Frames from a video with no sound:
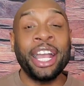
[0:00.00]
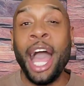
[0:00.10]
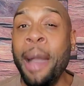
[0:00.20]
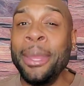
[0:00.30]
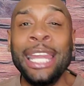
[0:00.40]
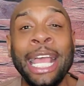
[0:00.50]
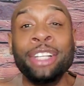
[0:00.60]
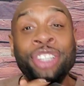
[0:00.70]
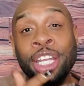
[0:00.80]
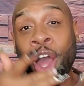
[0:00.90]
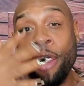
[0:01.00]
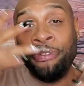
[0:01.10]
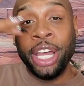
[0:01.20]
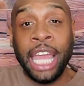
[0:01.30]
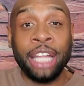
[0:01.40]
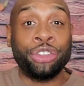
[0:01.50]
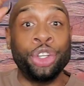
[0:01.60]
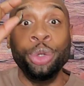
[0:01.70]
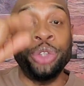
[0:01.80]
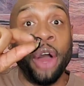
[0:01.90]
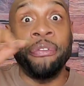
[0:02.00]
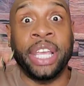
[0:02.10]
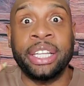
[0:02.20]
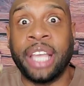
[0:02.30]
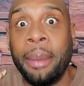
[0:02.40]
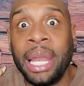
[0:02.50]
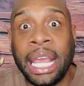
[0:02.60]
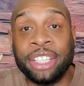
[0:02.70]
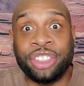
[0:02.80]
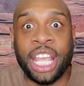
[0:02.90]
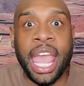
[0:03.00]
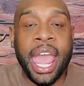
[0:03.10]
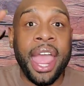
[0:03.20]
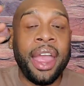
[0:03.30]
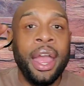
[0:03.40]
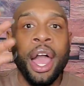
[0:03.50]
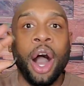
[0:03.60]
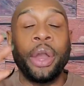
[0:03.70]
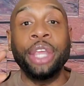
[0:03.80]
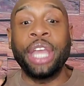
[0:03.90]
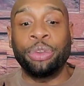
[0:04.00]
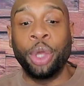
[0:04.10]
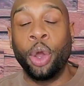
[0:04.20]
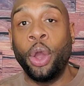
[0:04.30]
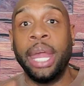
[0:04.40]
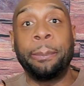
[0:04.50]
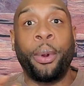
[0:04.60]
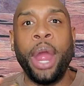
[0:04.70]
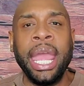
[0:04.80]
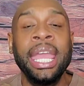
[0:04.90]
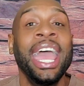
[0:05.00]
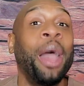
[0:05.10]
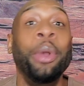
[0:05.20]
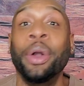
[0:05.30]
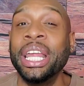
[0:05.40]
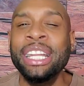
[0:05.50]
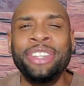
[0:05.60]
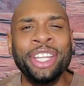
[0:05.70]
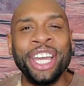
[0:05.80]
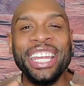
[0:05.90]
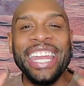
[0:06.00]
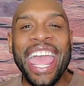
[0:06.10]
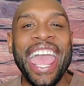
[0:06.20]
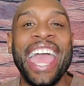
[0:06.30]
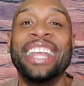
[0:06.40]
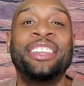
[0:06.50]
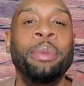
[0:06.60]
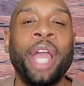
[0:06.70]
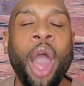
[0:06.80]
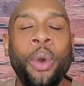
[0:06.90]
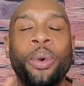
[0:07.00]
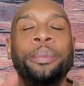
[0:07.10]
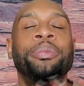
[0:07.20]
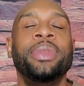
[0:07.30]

Come Comment, like, a share. Don't forget to. Don't forget to come comment, like, a share. Okay, you guys, we're going to go ahead and pray, and we're going to get into the good goodness. Here we go.